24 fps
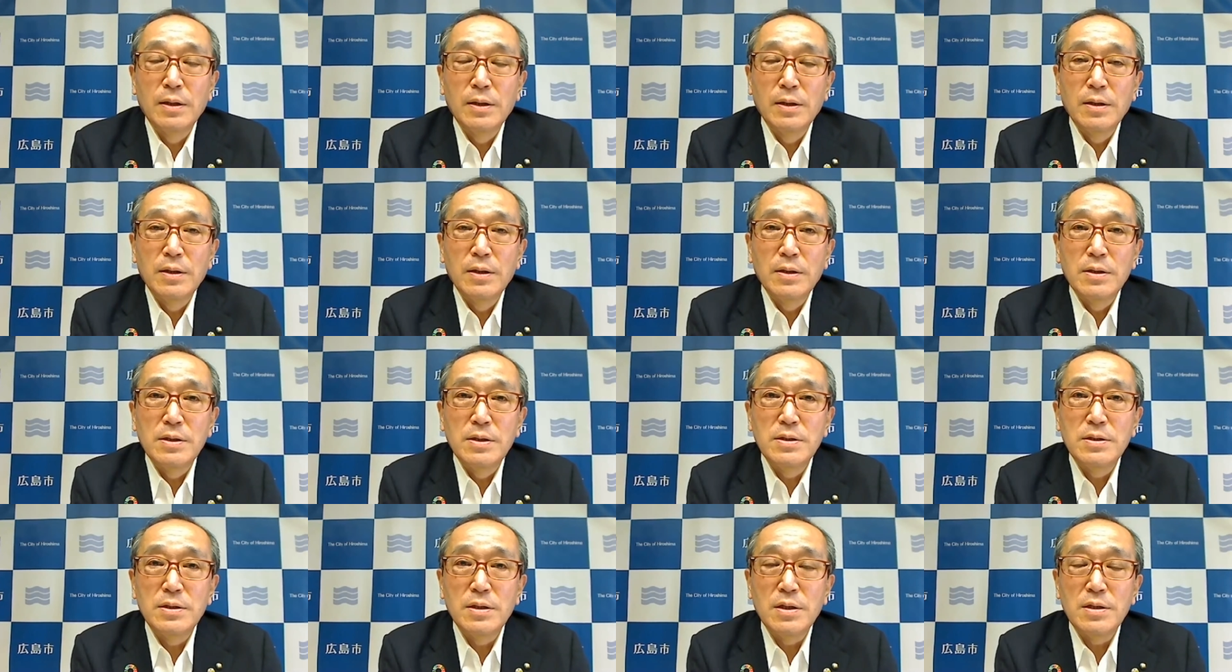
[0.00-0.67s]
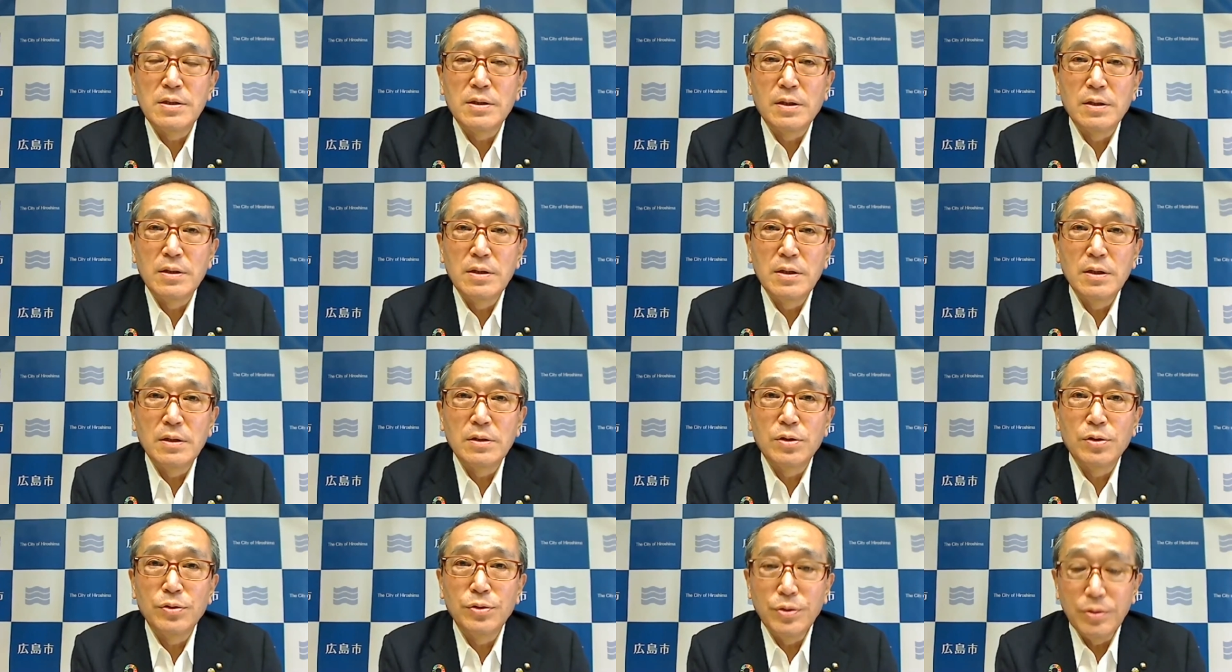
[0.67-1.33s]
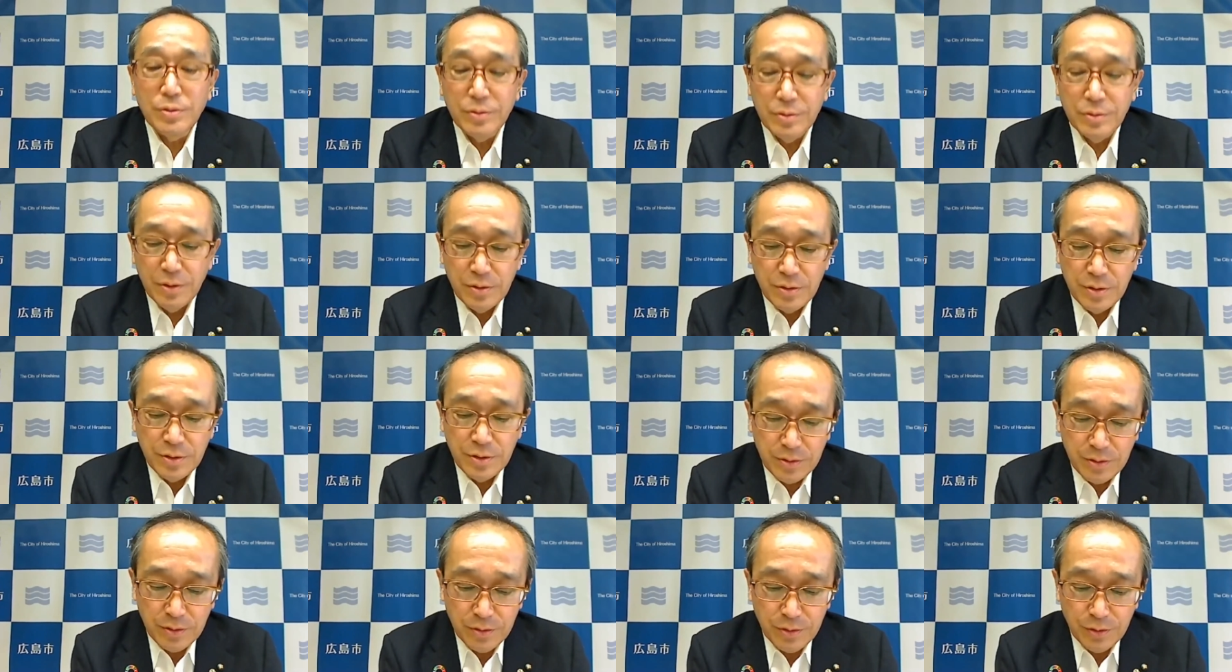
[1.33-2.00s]
Their
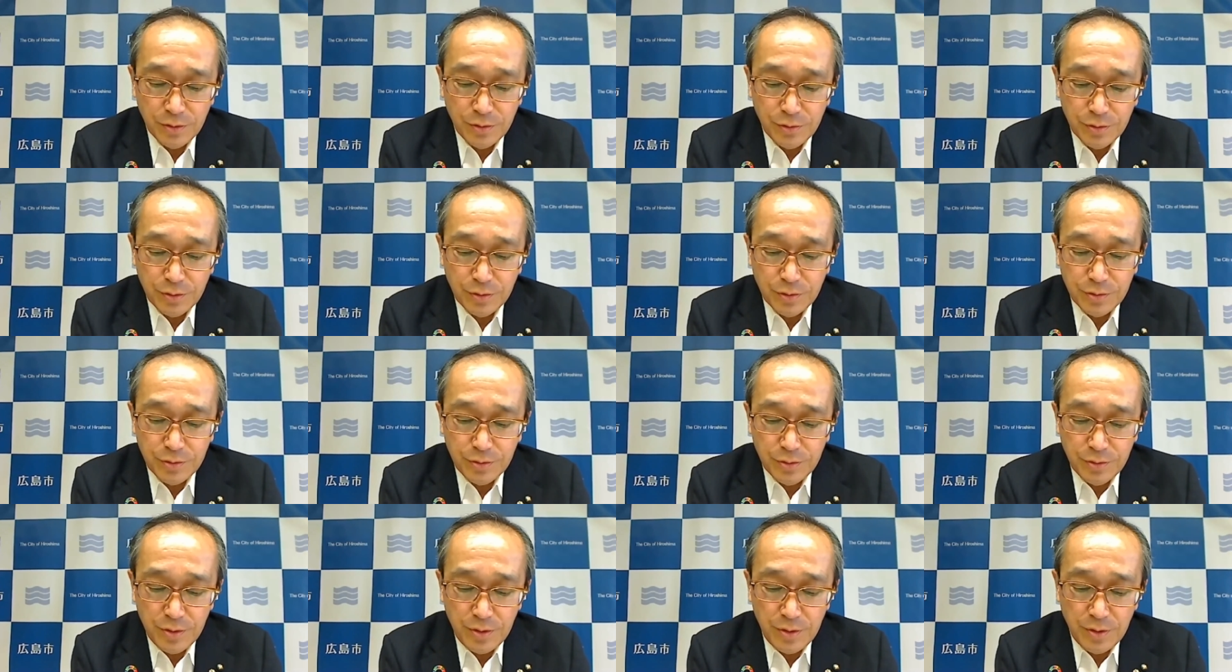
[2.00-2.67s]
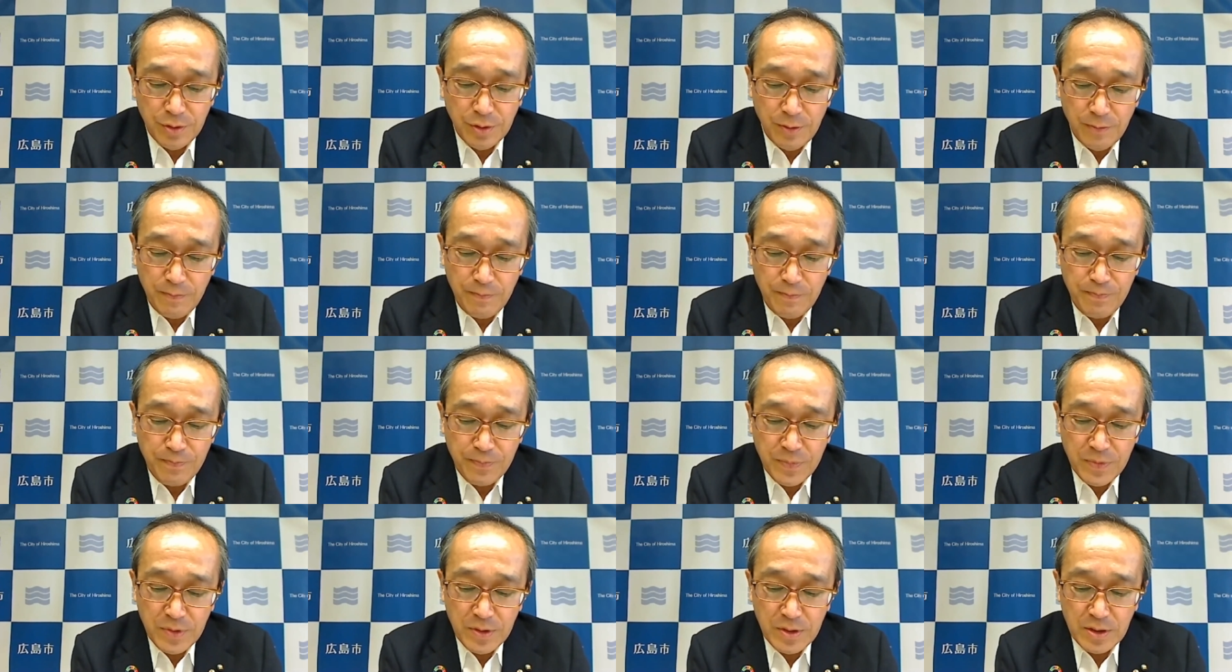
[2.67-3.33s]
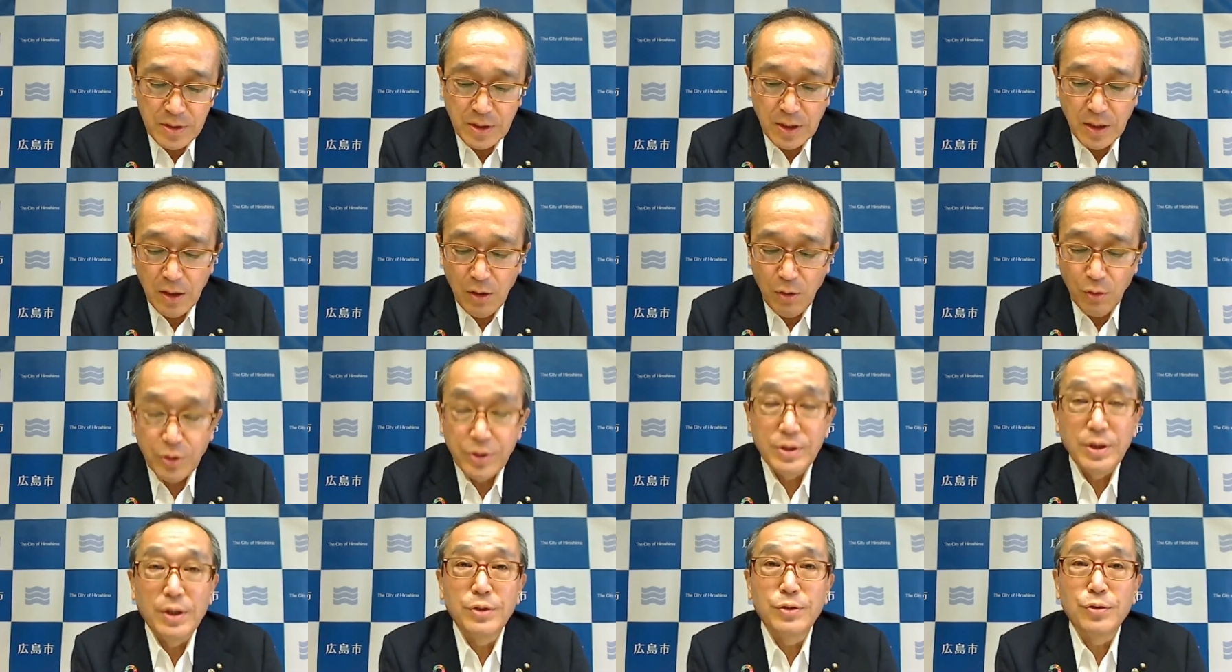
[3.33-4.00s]
thinking has to be
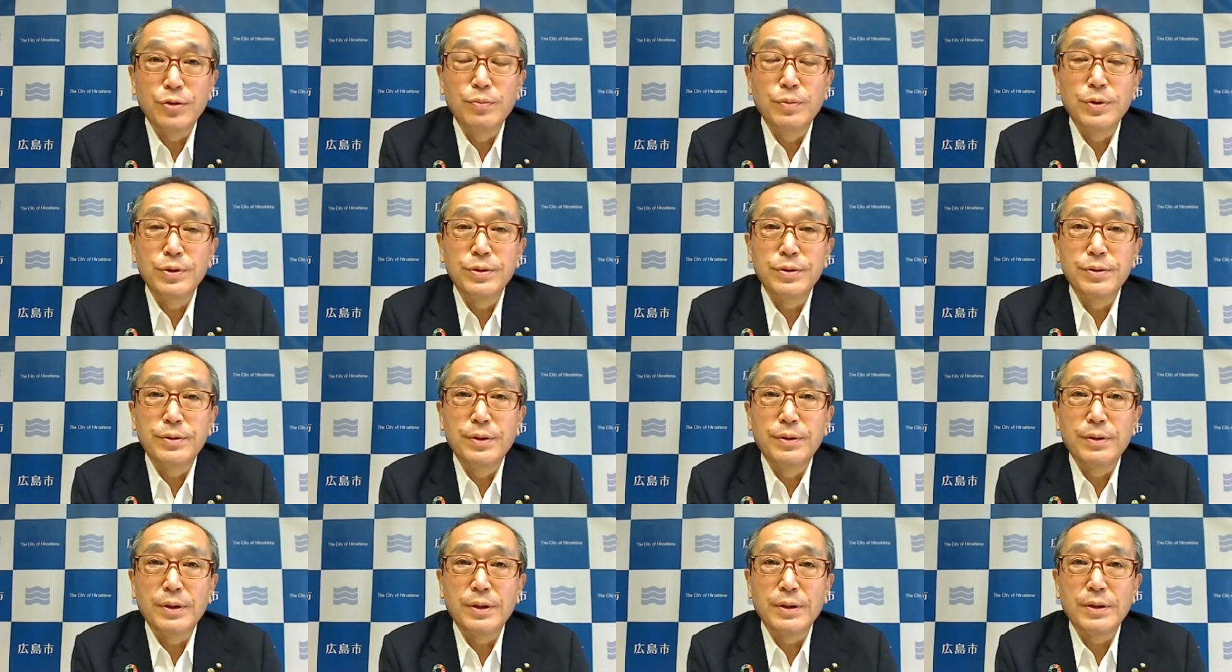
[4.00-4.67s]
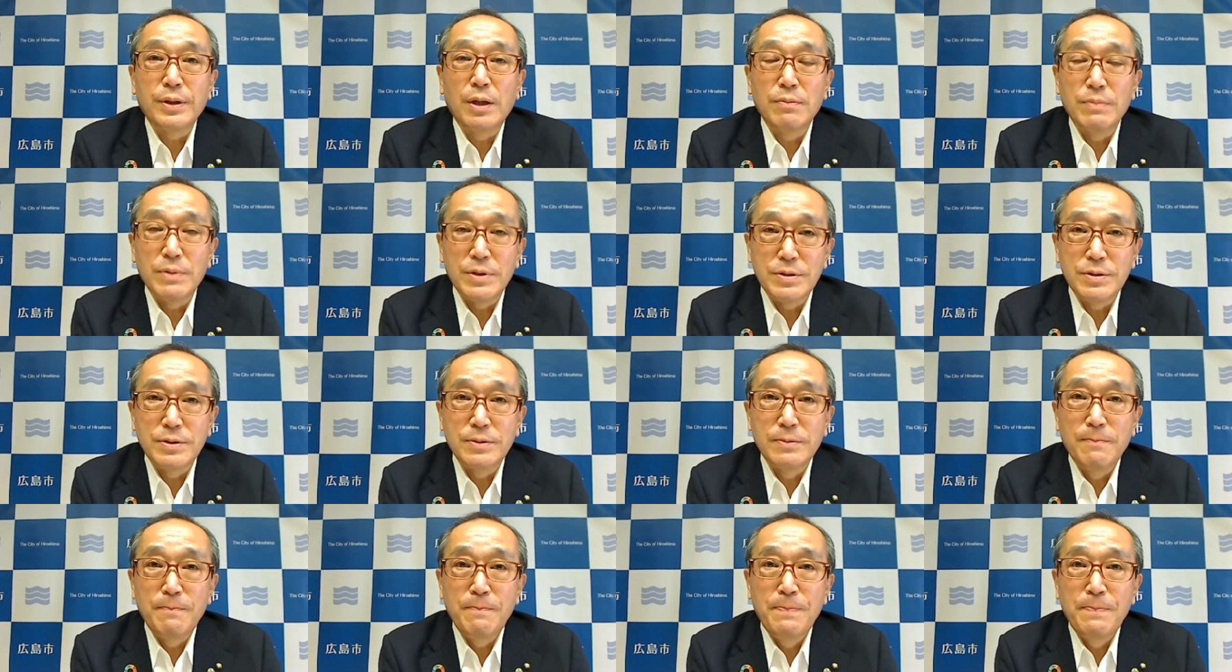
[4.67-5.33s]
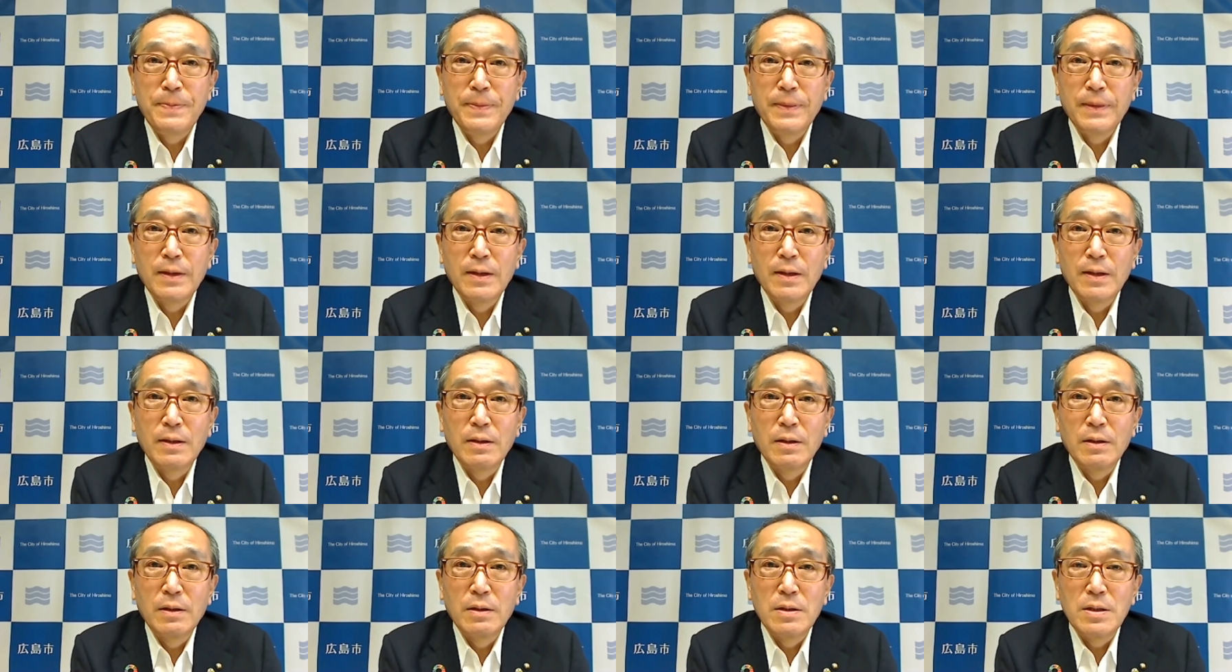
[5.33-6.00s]
conveyed to the policy manufacturers, and I'd like to
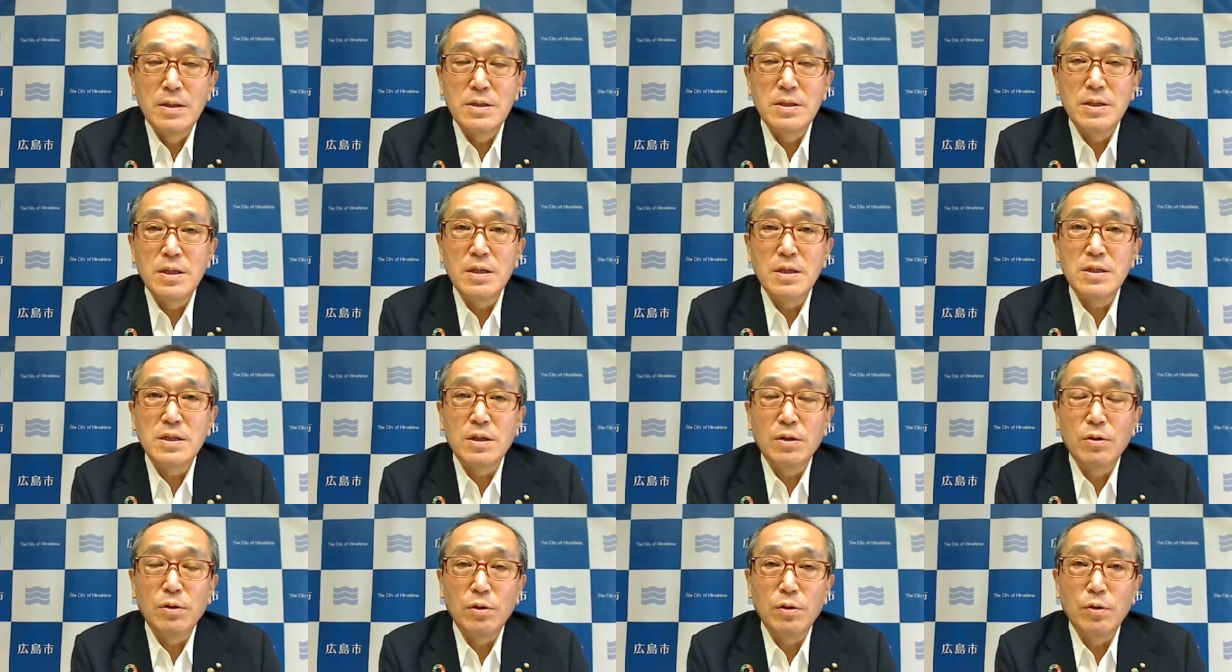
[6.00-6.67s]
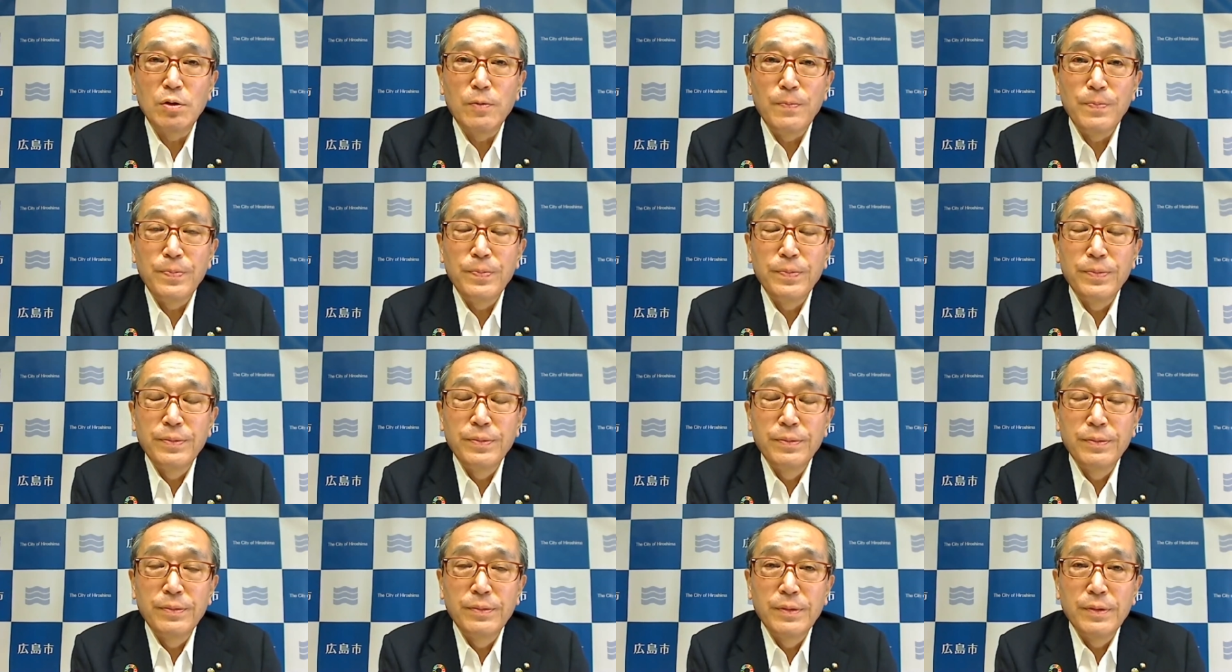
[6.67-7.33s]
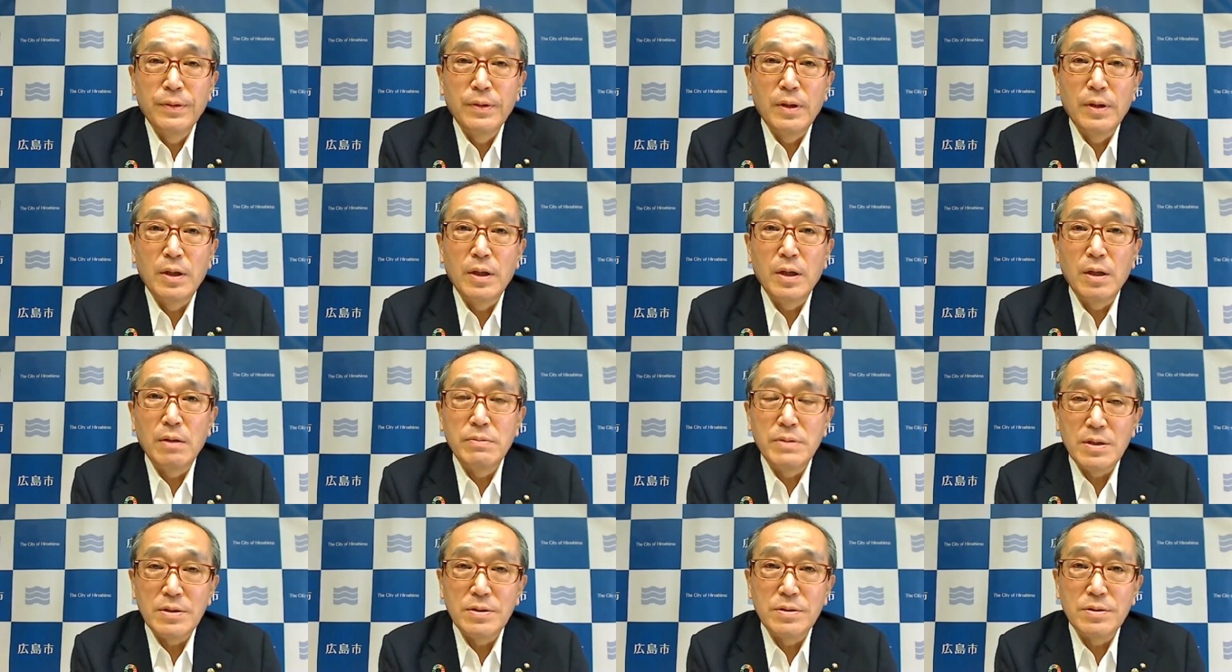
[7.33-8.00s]
make efforts to do that. The
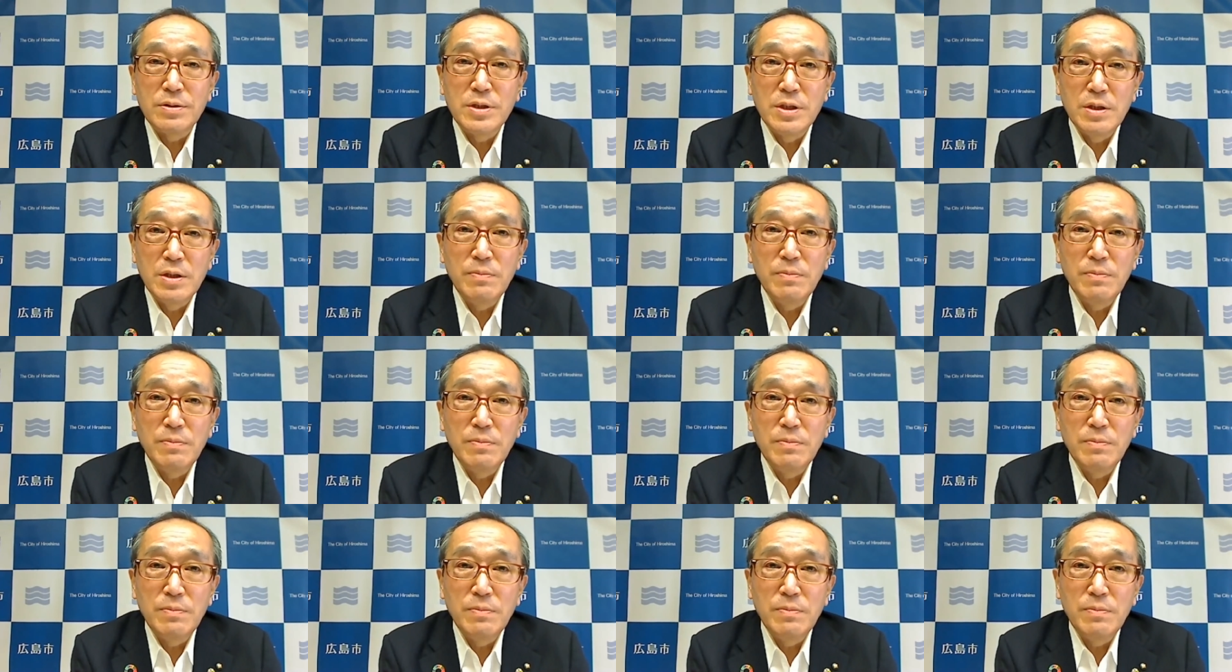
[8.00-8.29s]
policy